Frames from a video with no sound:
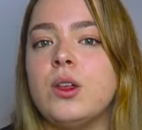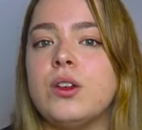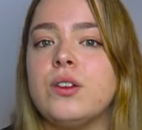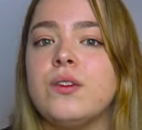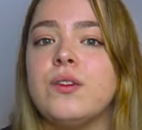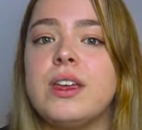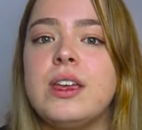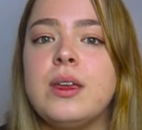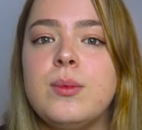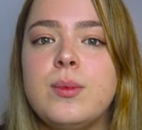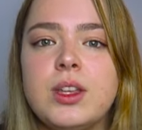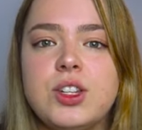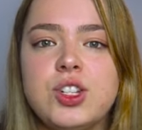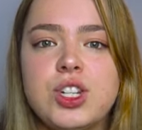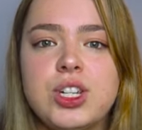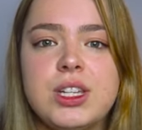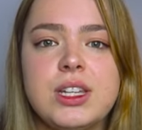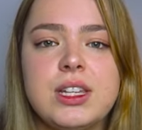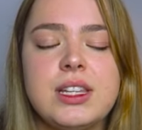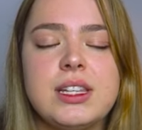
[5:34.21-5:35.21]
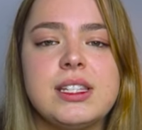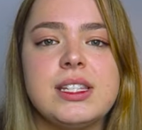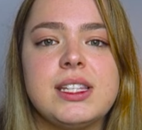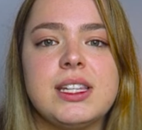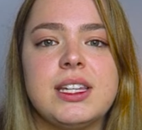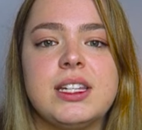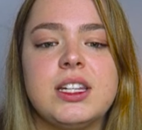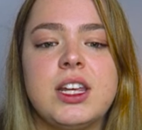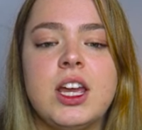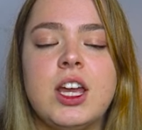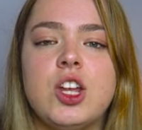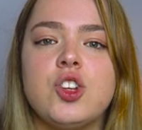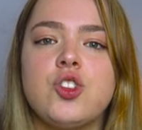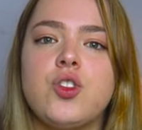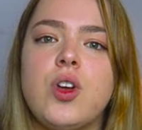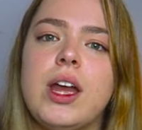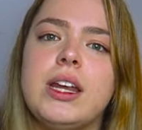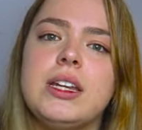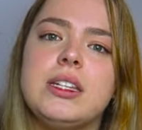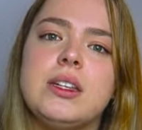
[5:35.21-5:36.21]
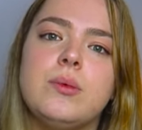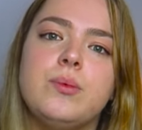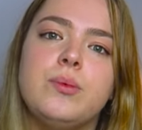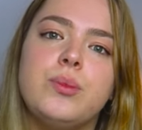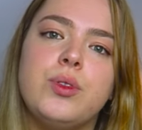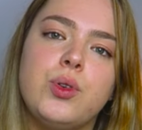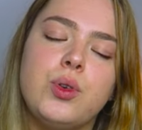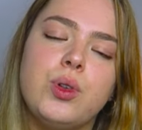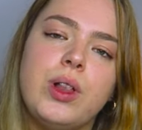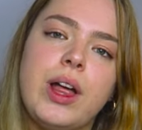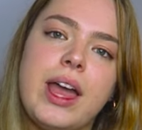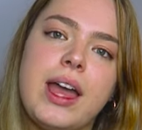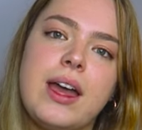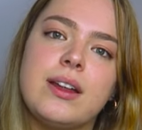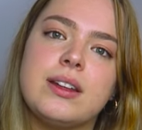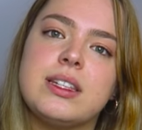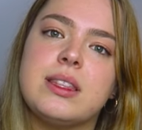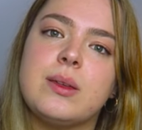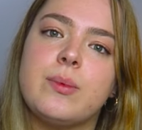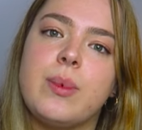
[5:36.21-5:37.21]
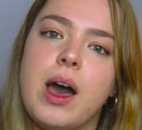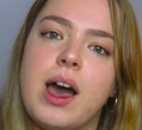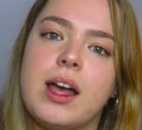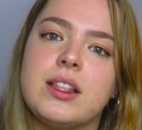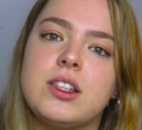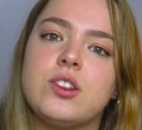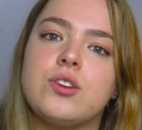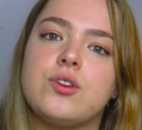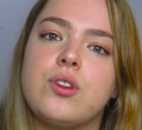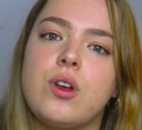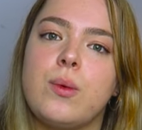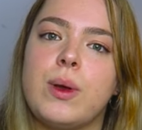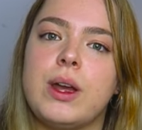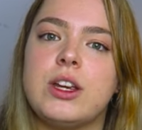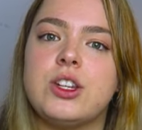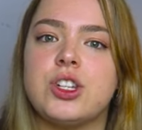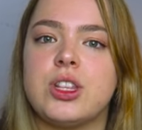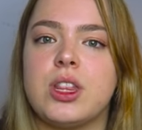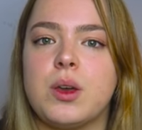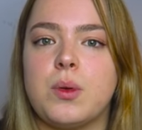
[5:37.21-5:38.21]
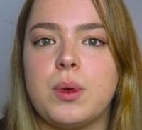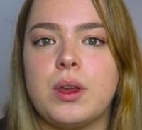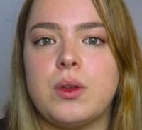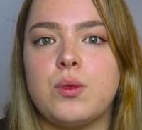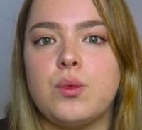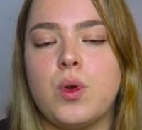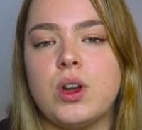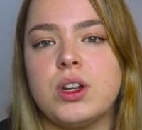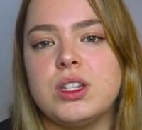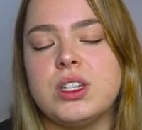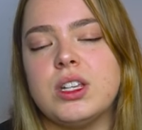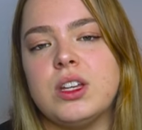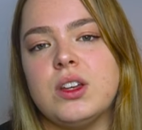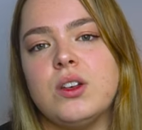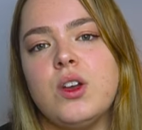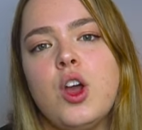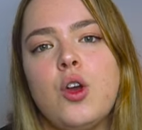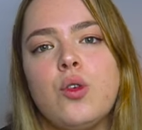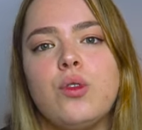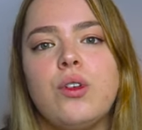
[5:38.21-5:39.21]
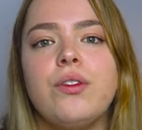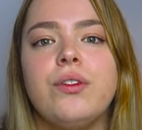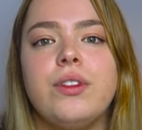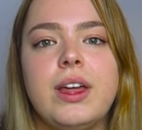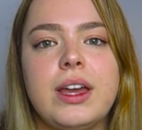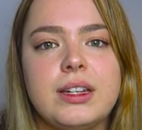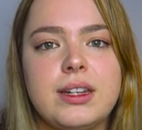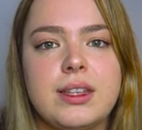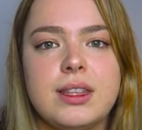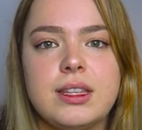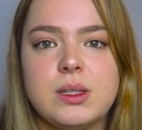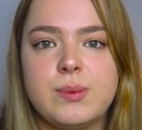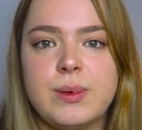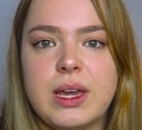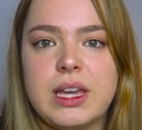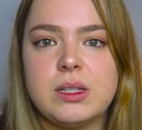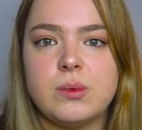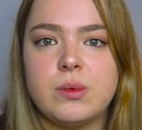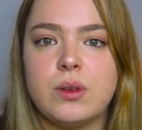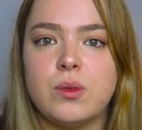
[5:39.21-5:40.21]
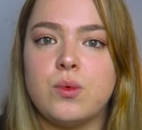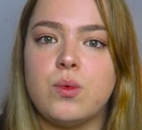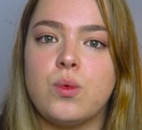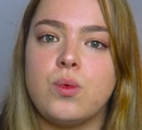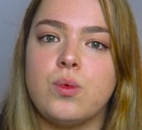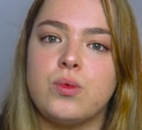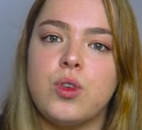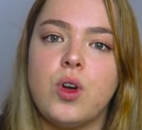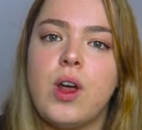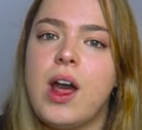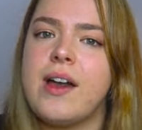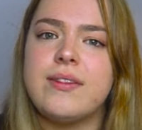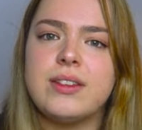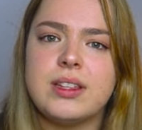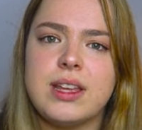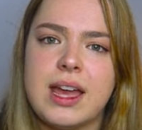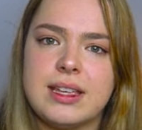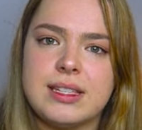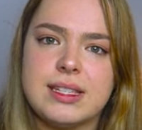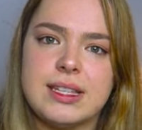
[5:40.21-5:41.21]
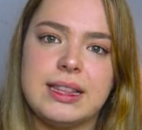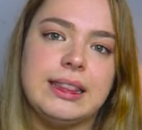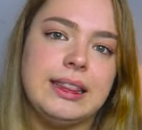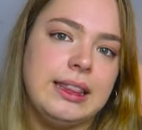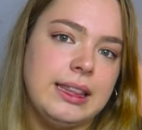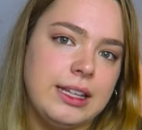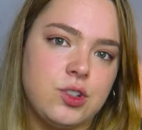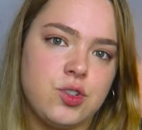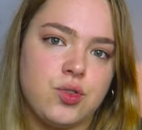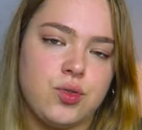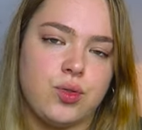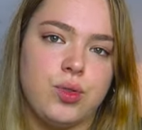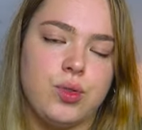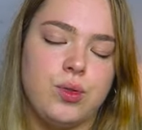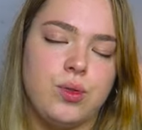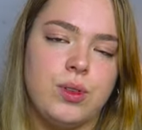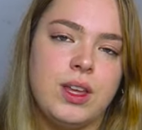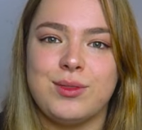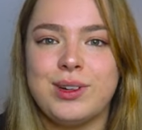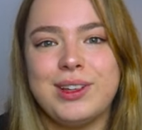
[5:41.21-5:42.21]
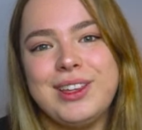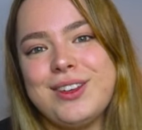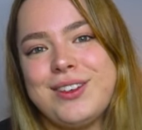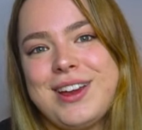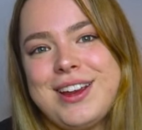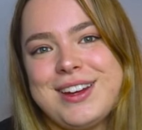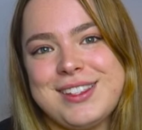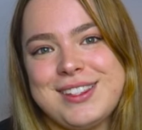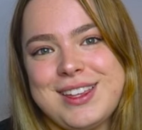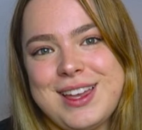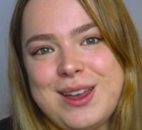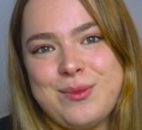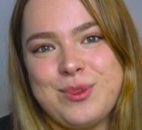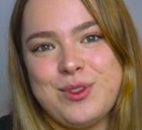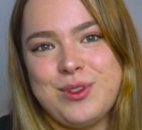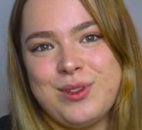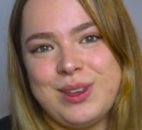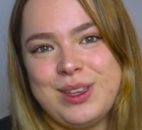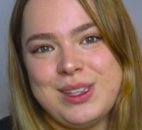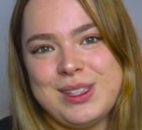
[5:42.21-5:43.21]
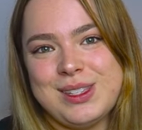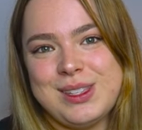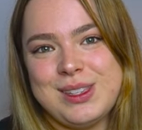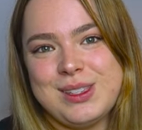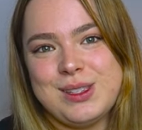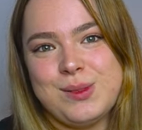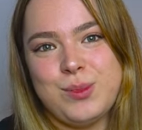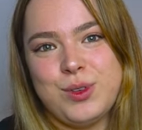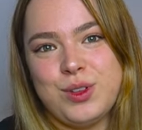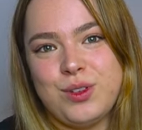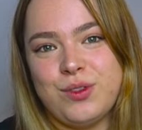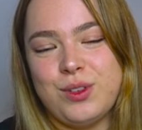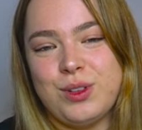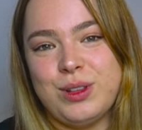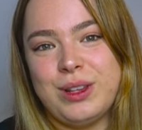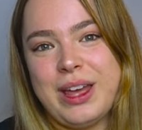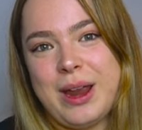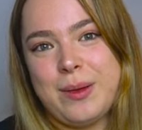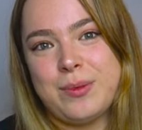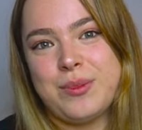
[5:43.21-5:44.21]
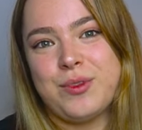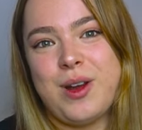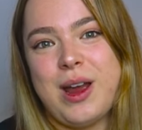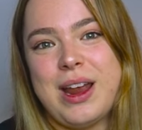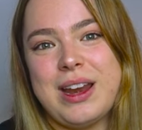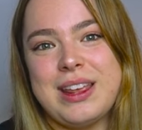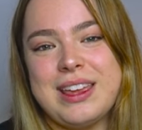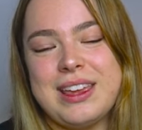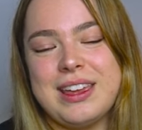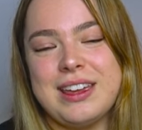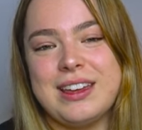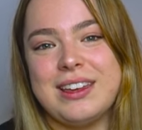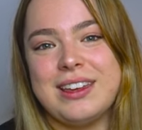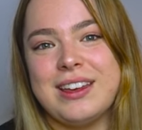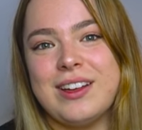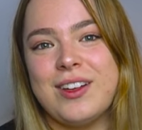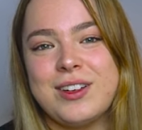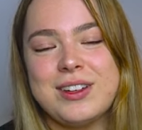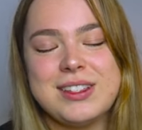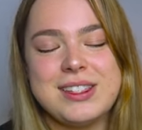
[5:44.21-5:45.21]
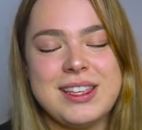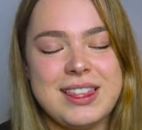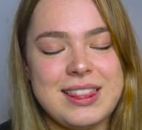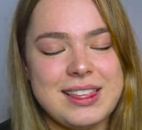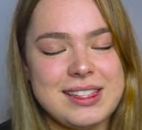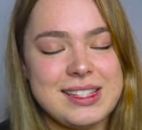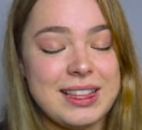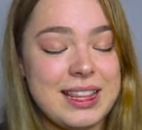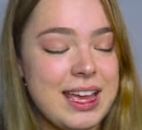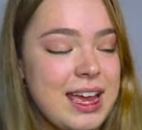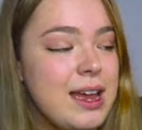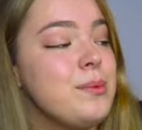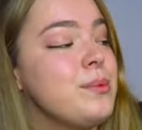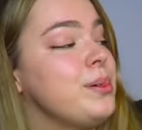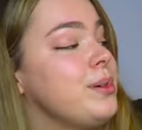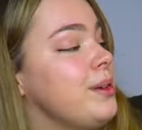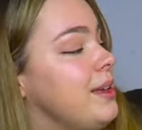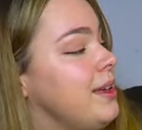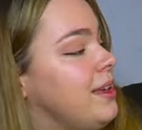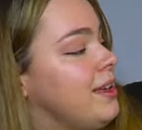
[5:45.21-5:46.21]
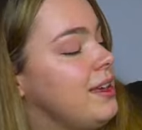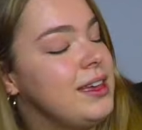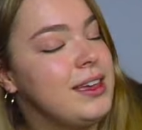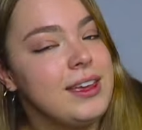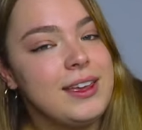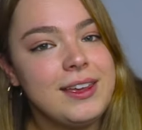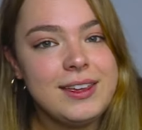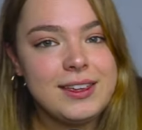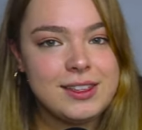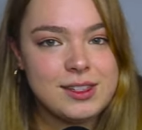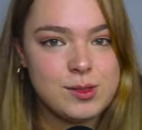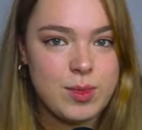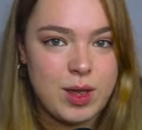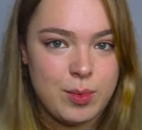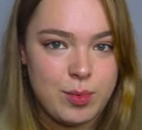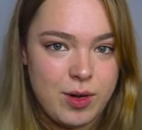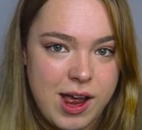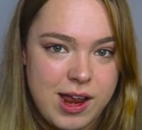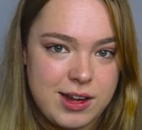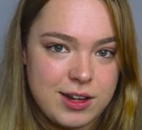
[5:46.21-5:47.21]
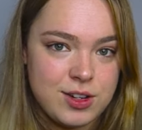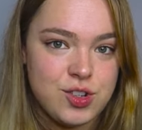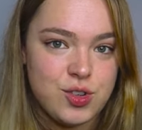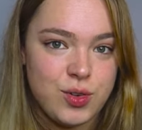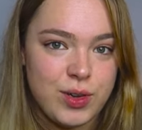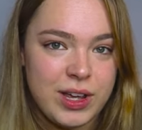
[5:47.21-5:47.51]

a lot of images and trying to pull out the parts of Croatia that we'd want to reflect in the space, but not have it as literal. A really great example is this beautiful lamp right here. Honestly, this lamp is my pride and